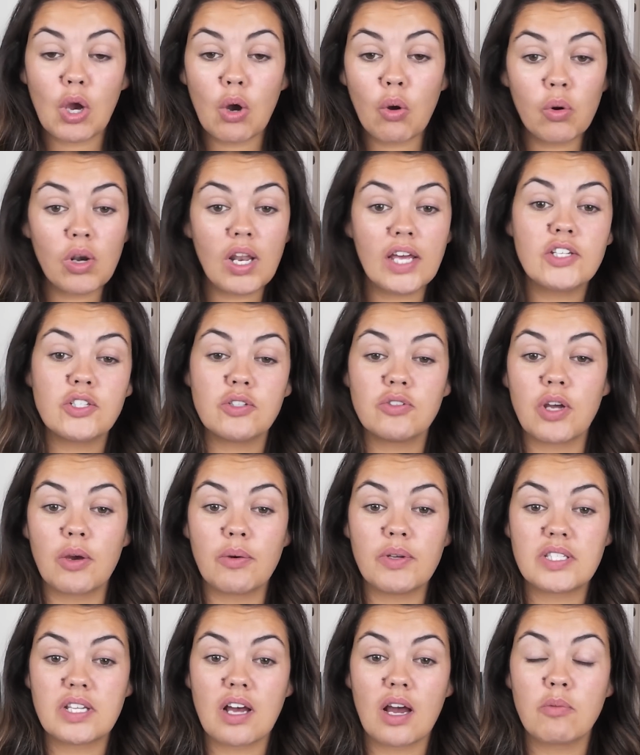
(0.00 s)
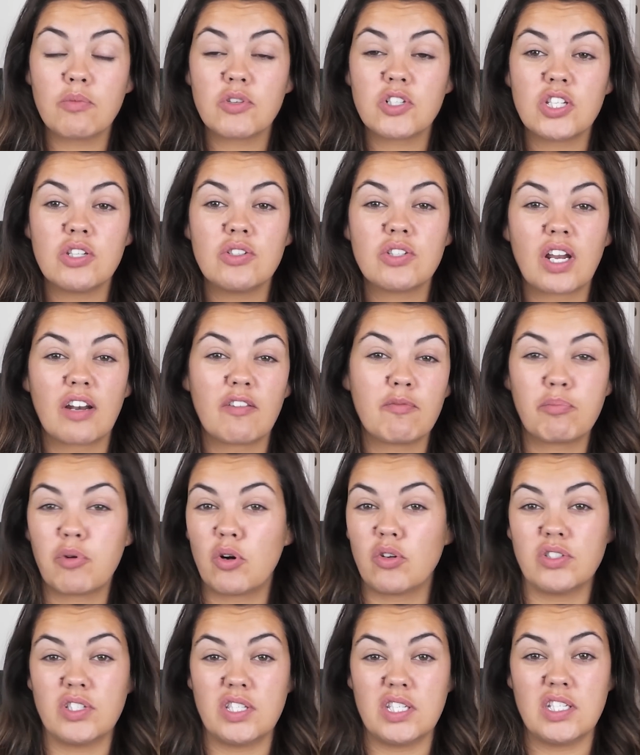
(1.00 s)
All I do know is that I want to use kind of
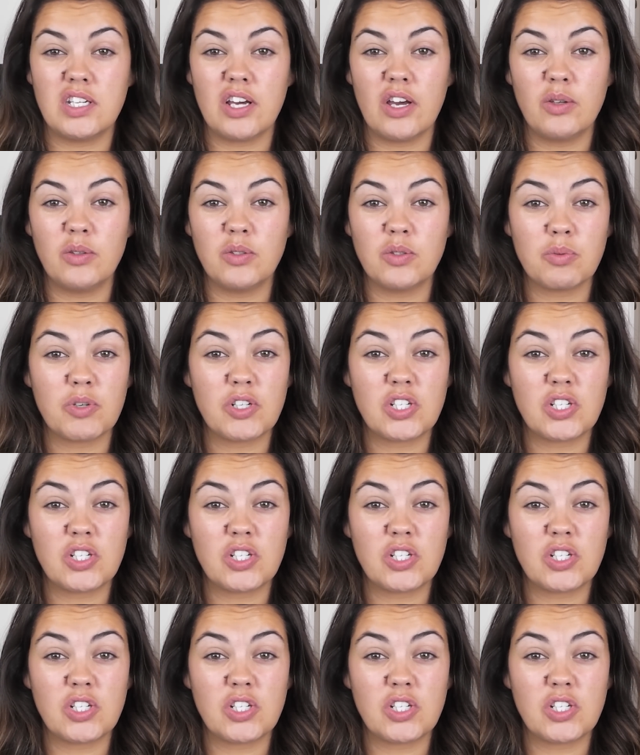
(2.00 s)
bronzy tones,